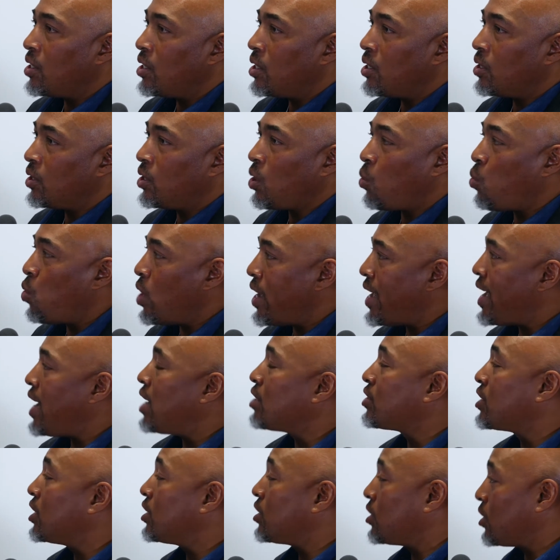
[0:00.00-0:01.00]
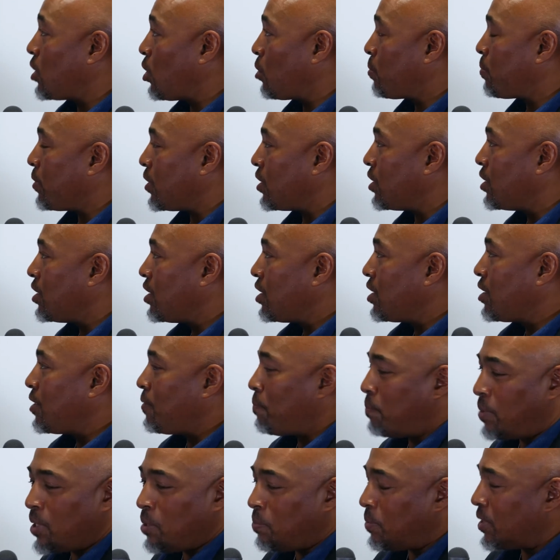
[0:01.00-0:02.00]
the warehouse isn't open,
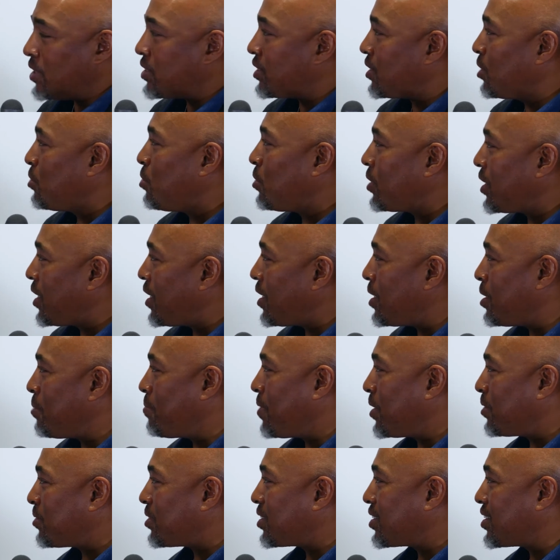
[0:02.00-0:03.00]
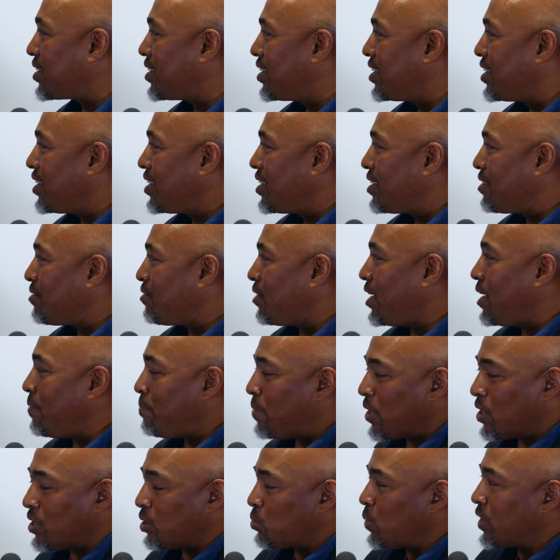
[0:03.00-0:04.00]
people are still on their emails, right?
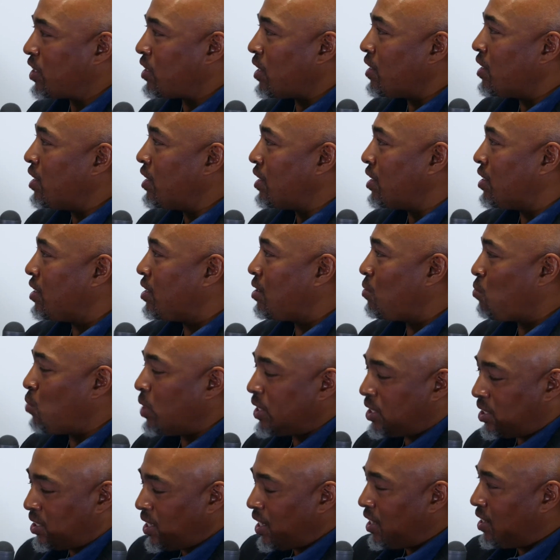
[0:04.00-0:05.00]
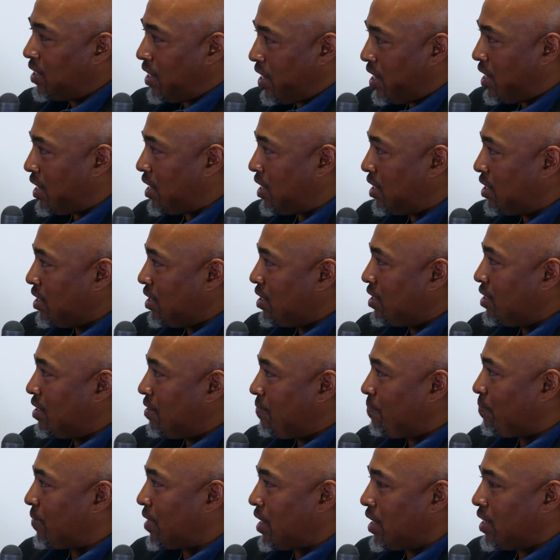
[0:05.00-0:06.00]
Because we're sitting here
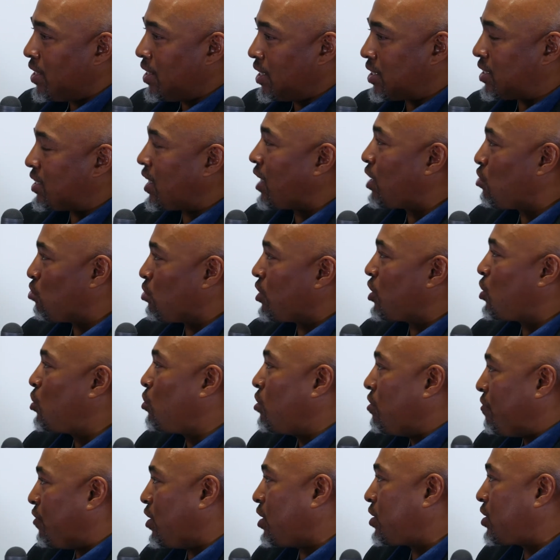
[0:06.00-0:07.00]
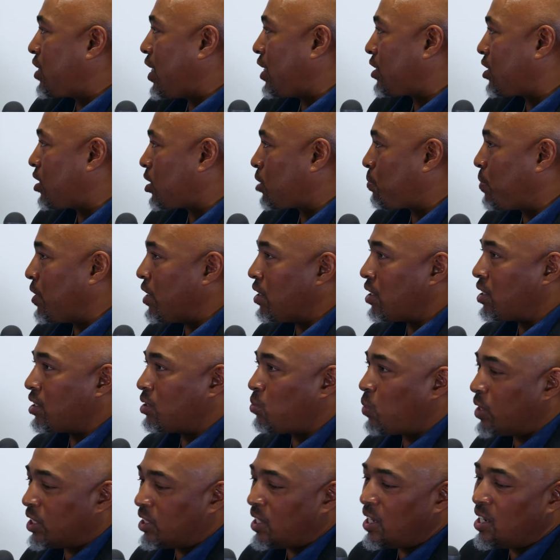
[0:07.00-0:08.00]
in the center of the universe, as to speak, because
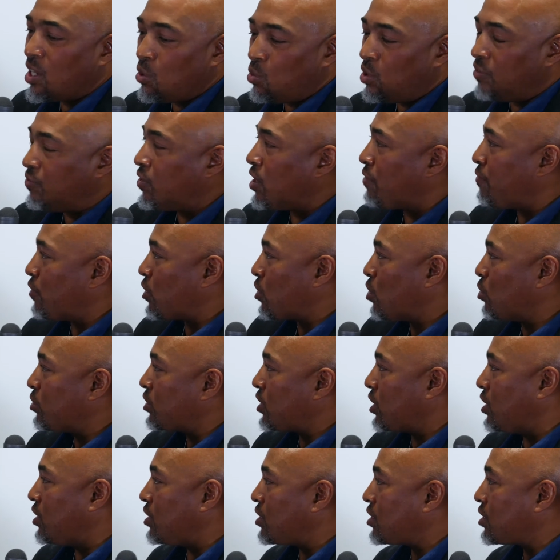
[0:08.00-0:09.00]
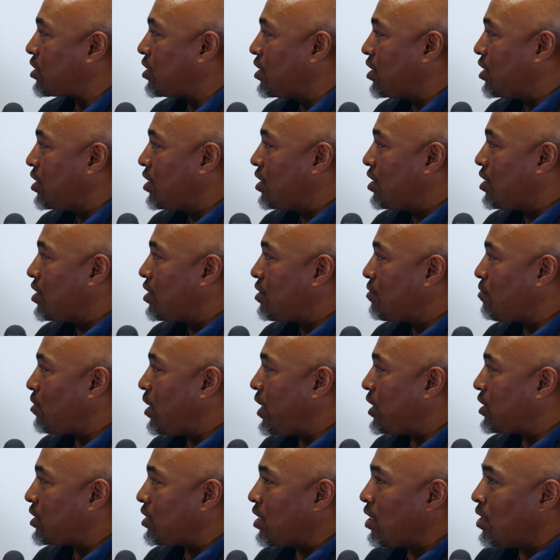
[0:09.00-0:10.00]
we're dealing with different continents,
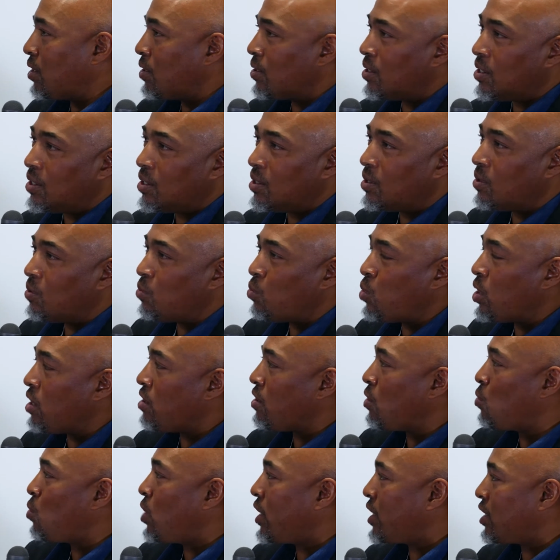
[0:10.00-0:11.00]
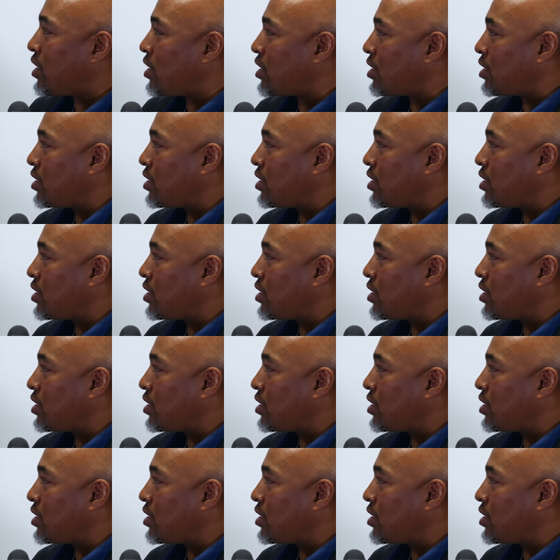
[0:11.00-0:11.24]
right? So we're awake